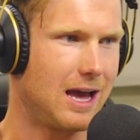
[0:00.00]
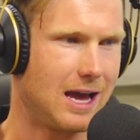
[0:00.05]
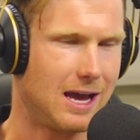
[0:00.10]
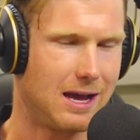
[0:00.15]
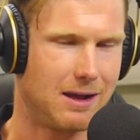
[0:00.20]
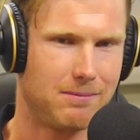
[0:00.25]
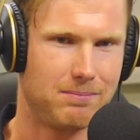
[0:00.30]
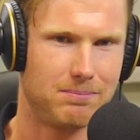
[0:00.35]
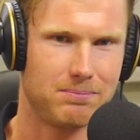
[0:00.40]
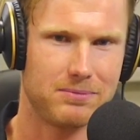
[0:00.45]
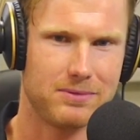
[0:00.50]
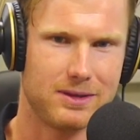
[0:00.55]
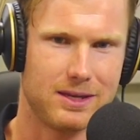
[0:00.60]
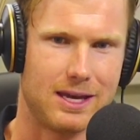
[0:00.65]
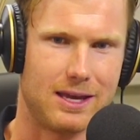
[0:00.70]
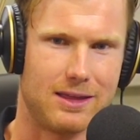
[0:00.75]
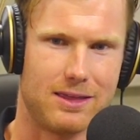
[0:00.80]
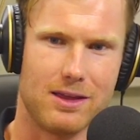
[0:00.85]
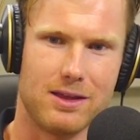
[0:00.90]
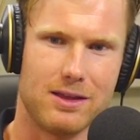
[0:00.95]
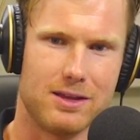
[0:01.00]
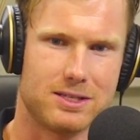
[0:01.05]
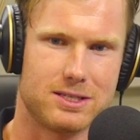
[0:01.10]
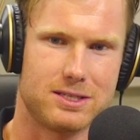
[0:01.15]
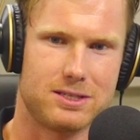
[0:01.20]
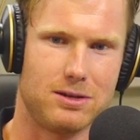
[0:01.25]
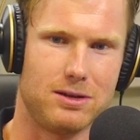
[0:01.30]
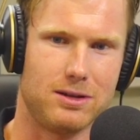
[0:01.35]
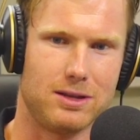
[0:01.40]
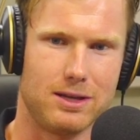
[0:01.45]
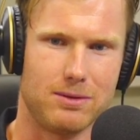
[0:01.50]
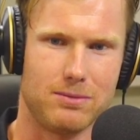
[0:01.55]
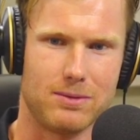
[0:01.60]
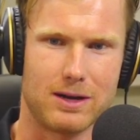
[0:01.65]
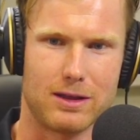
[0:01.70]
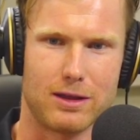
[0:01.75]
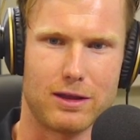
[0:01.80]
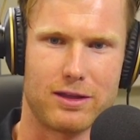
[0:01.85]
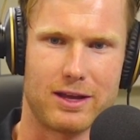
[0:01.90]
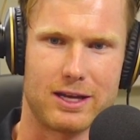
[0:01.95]
um, yeah, it's certainly
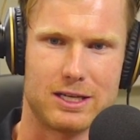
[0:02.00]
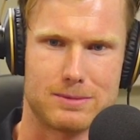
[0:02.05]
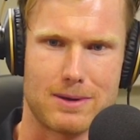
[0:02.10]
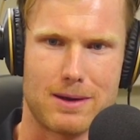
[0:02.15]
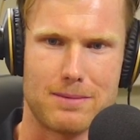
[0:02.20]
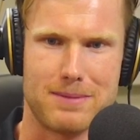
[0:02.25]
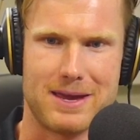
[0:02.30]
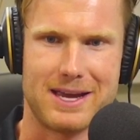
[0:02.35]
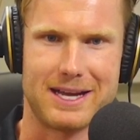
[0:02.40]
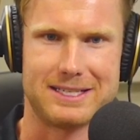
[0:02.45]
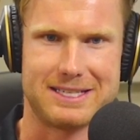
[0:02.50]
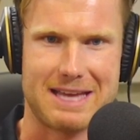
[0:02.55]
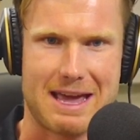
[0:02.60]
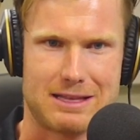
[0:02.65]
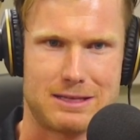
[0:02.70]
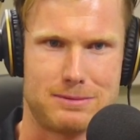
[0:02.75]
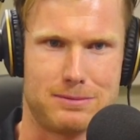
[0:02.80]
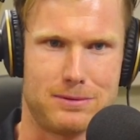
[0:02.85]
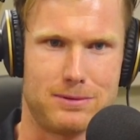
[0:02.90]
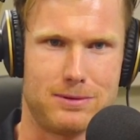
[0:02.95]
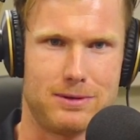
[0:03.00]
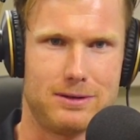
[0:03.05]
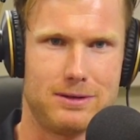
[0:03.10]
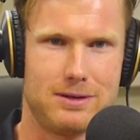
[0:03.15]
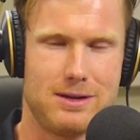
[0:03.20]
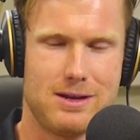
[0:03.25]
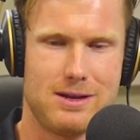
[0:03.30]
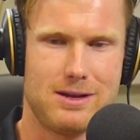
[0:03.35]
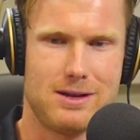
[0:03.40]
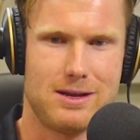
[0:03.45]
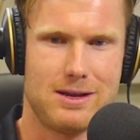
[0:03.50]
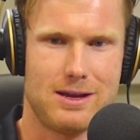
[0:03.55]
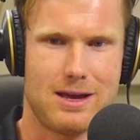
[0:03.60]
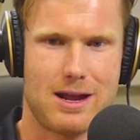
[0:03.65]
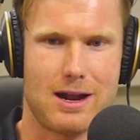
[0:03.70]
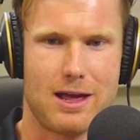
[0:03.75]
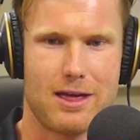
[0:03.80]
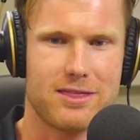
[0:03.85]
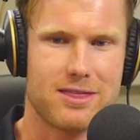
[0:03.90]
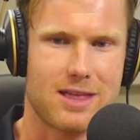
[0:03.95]
one of the things about being adaptable, and
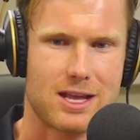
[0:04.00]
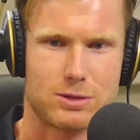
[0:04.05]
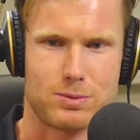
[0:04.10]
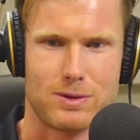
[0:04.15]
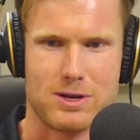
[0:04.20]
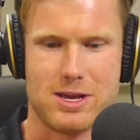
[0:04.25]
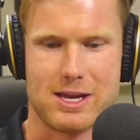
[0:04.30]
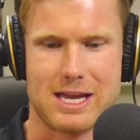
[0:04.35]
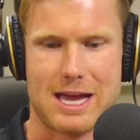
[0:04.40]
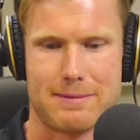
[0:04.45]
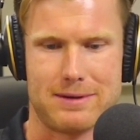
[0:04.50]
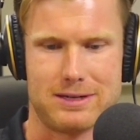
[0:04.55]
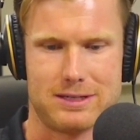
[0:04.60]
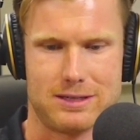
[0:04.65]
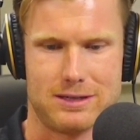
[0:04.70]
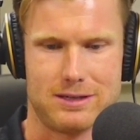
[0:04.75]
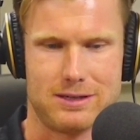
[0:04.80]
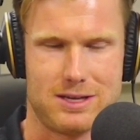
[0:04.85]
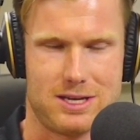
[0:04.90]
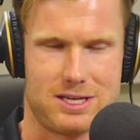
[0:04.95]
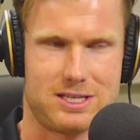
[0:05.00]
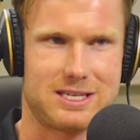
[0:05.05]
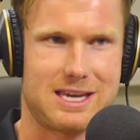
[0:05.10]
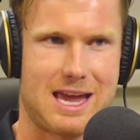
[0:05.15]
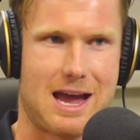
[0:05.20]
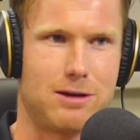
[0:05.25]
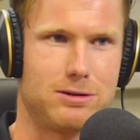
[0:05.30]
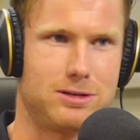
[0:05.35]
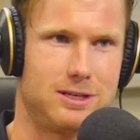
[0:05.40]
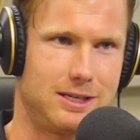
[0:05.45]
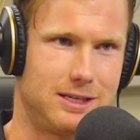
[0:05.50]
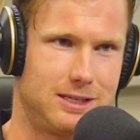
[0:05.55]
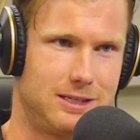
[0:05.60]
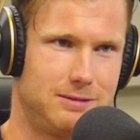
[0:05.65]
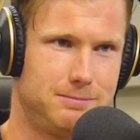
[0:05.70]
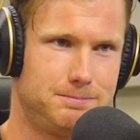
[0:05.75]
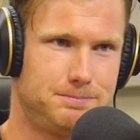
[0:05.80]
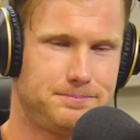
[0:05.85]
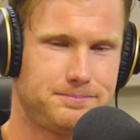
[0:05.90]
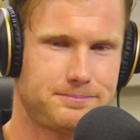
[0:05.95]
and I think that's when you come into your scouting
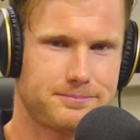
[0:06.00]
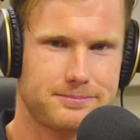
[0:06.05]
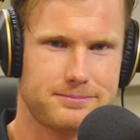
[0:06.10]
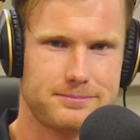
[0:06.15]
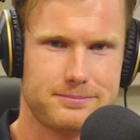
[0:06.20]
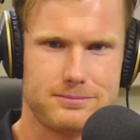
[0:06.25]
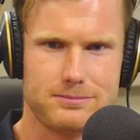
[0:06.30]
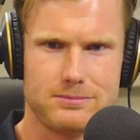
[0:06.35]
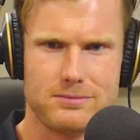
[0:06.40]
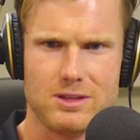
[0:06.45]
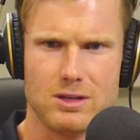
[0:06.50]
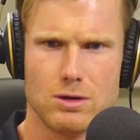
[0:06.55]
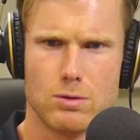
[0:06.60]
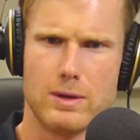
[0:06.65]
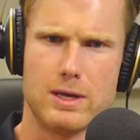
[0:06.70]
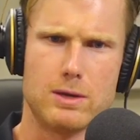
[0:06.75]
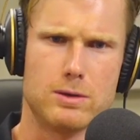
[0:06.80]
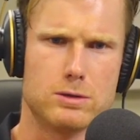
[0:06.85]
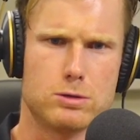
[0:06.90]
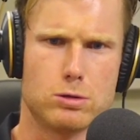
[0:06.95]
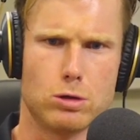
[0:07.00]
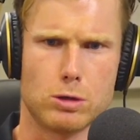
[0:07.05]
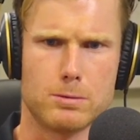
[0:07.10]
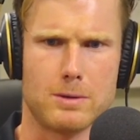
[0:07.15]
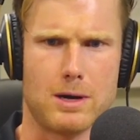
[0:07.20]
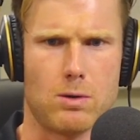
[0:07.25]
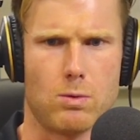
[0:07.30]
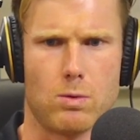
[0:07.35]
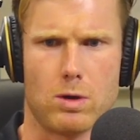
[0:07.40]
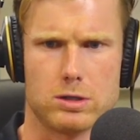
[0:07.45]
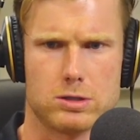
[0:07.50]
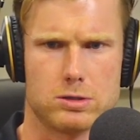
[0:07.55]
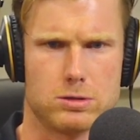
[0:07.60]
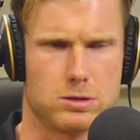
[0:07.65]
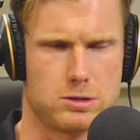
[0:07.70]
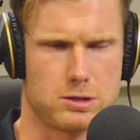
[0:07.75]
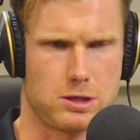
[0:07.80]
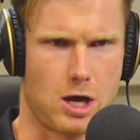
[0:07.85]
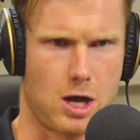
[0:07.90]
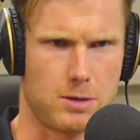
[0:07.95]
and we always talk about what
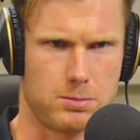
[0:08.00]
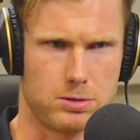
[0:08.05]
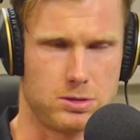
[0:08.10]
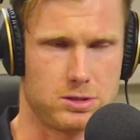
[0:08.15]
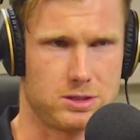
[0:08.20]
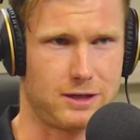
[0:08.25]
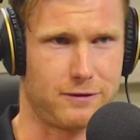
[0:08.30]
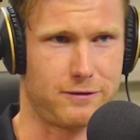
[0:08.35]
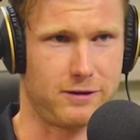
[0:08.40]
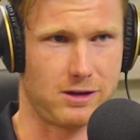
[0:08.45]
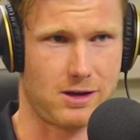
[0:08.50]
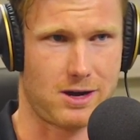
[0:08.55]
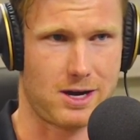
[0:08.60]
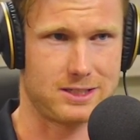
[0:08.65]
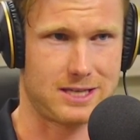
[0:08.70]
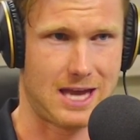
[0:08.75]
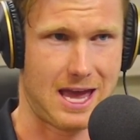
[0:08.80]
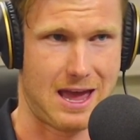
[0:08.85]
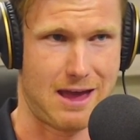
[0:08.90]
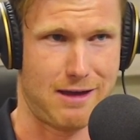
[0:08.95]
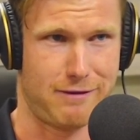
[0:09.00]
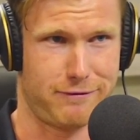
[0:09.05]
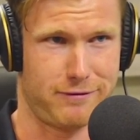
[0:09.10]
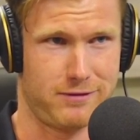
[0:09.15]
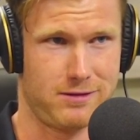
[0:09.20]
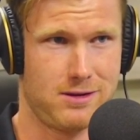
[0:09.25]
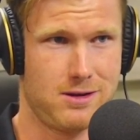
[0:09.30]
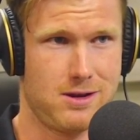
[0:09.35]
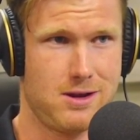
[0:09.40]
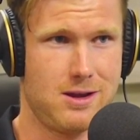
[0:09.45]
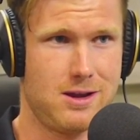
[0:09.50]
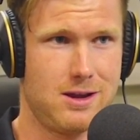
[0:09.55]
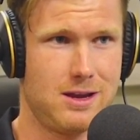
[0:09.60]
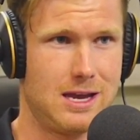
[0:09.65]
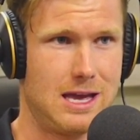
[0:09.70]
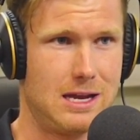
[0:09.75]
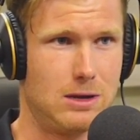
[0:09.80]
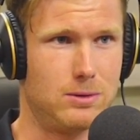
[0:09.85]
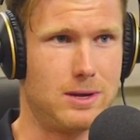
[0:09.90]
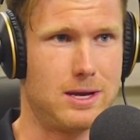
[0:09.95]
sort of slow balls different guys have and
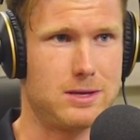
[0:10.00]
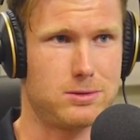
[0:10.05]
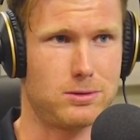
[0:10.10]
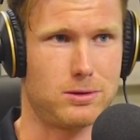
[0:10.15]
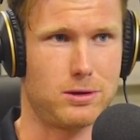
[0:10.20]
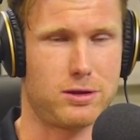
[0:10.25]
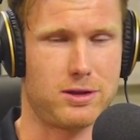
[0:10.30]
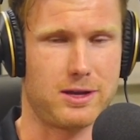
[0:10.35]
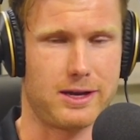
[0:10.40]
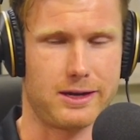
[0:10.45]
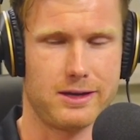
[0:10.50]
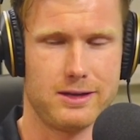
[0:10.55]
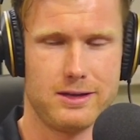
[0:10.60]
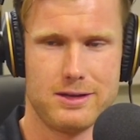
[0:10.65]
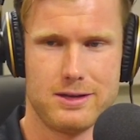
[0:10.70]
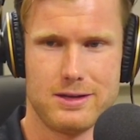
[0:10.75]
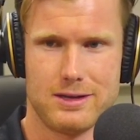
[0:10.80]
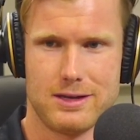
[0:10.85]
and all that sort of thing,